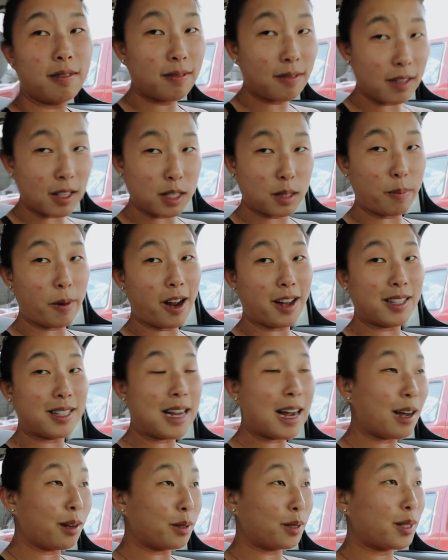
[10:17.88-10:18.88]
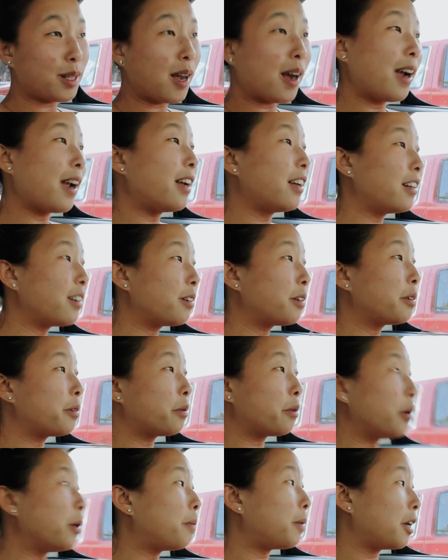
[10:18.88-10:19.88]
the spots outside
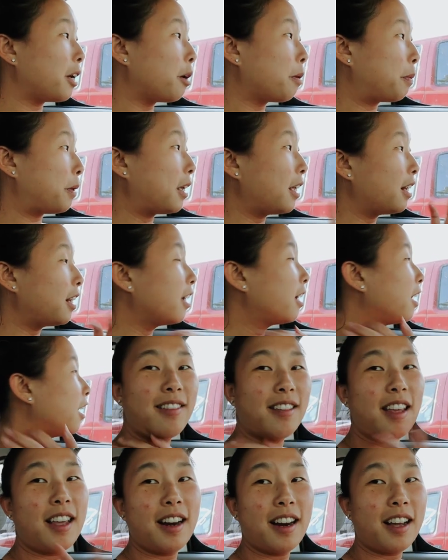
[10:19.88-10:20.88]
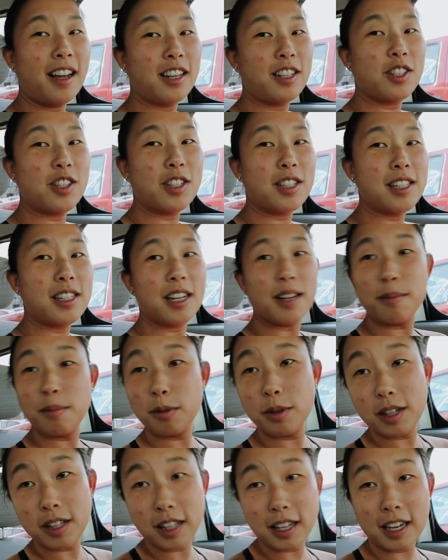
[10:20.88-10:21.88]
would be open, and then I just am
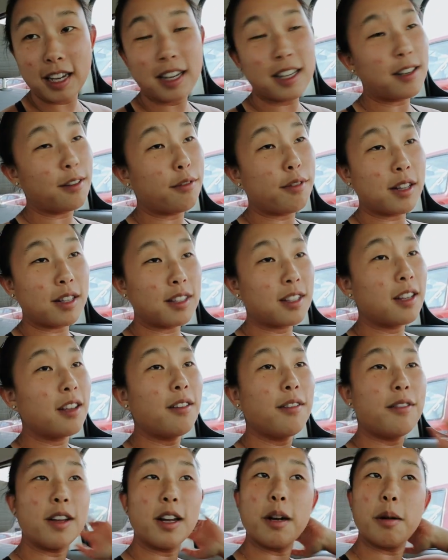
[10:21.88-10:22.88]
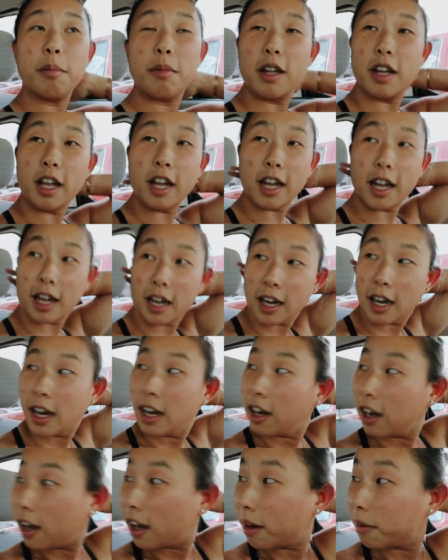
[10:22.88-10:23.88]
really defensive and I'm like,
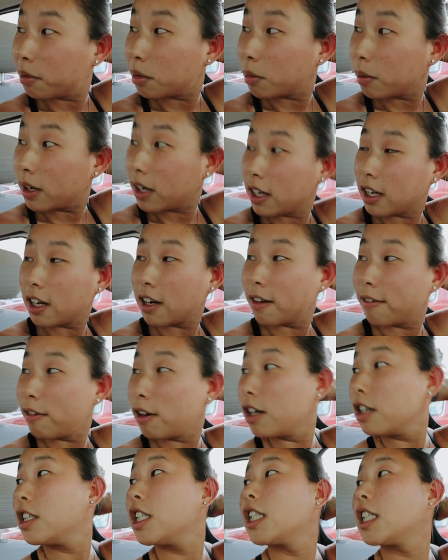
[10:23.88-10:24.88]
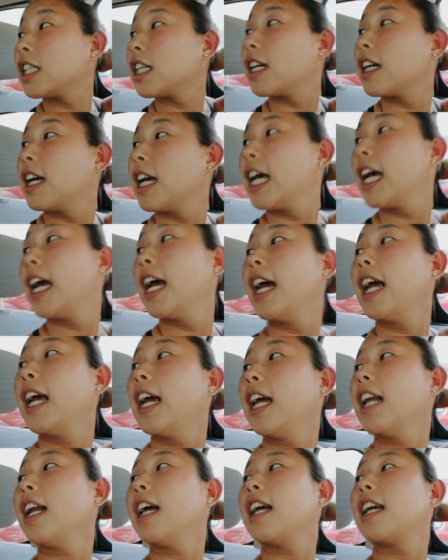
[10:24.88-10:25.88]
hey, I was waiting here first
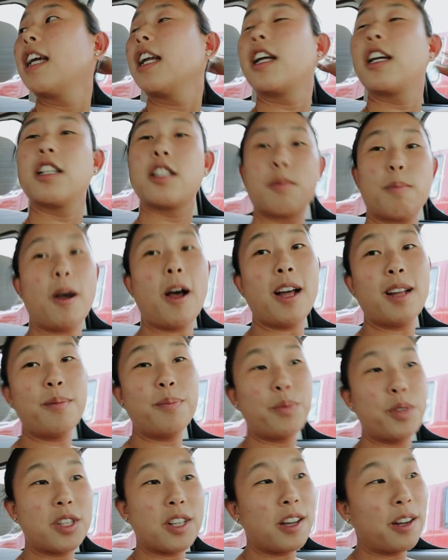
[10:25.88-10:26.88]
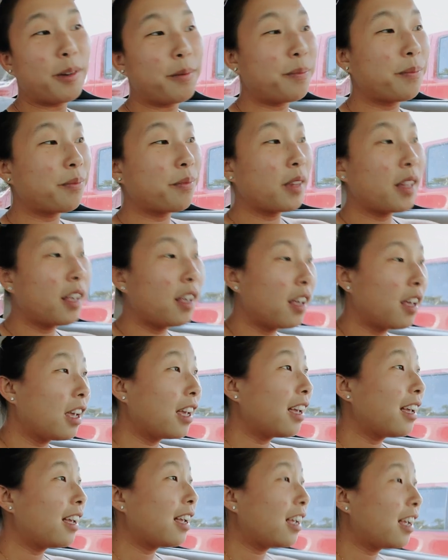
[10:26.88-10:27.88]
and I get a good spot. So
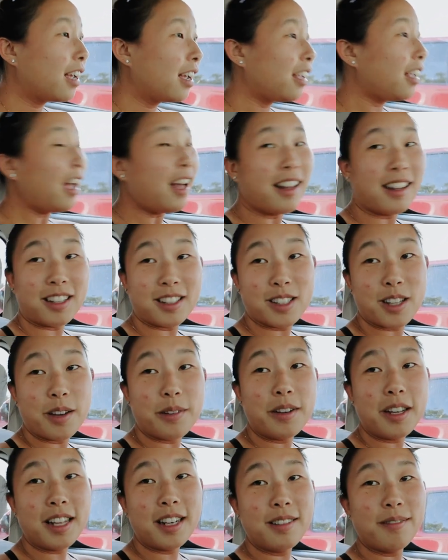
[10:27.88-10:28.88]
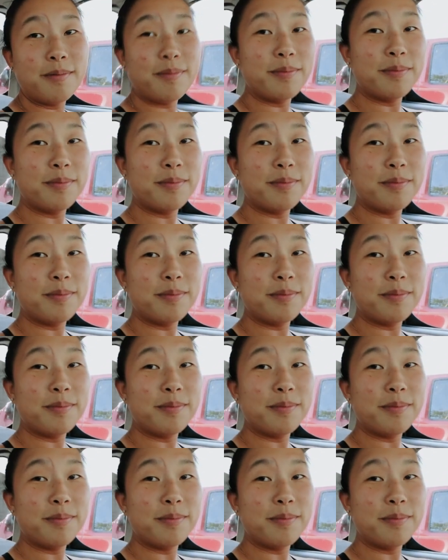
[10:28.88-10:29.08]
yeah, let's go in.